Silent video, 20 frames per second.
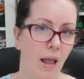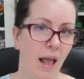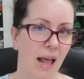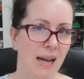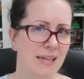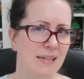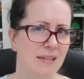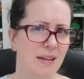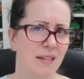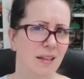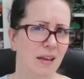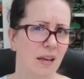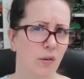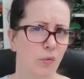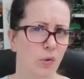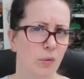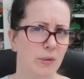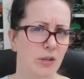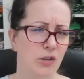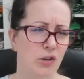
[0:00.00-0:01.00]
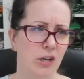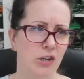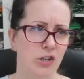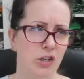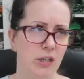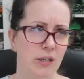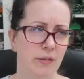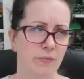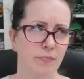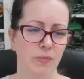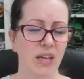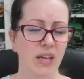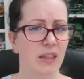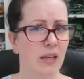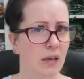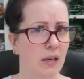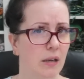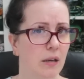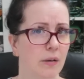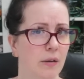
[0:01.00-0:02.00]
At least I think it will be stretchy, I
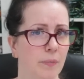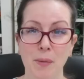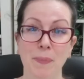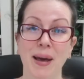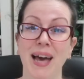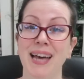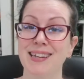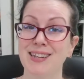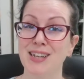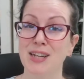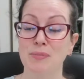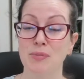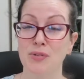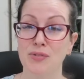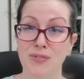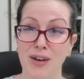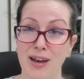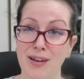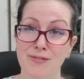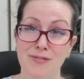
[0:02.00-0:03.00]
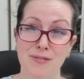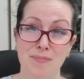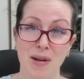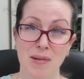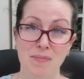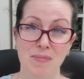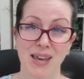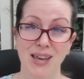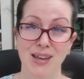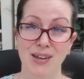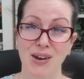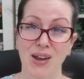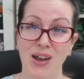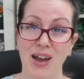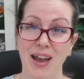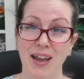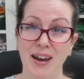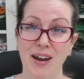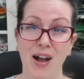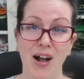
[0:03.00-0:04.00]
think. Pattern number 5 from my Make
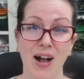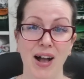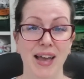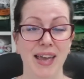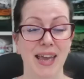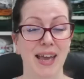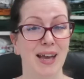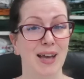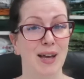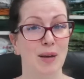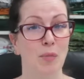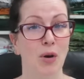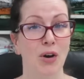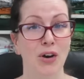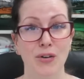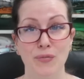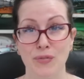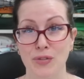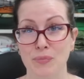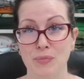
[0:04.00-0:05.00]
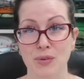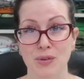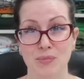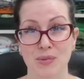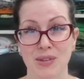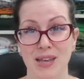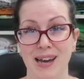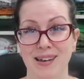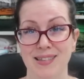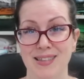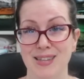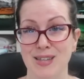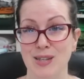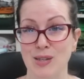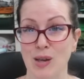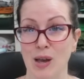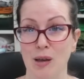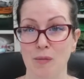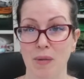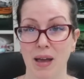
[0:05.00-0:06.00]
Nine. I am over the moon with how this has
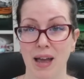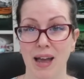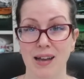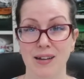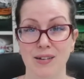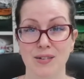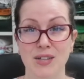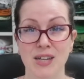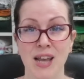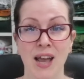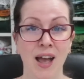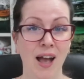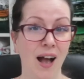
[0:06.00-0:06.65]
come out.